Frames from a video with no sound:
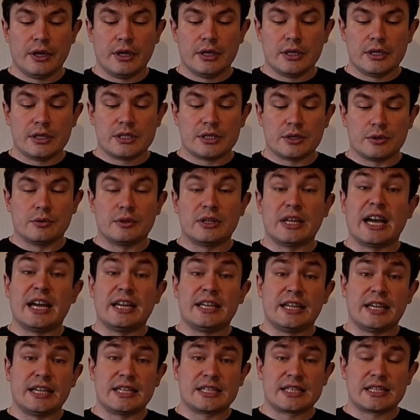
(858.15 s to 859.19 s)
so knight
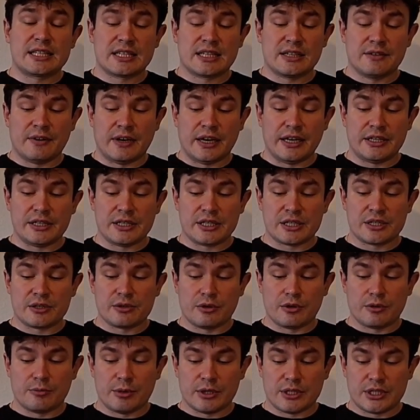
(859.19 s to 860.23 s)
has quite a
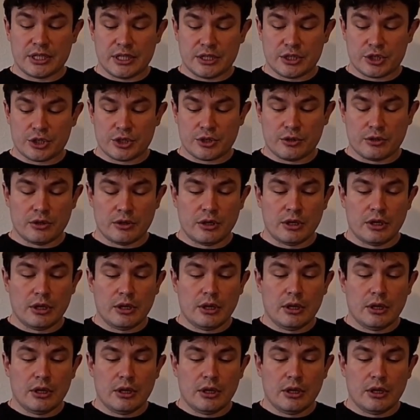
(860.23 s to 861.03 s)
strong potential.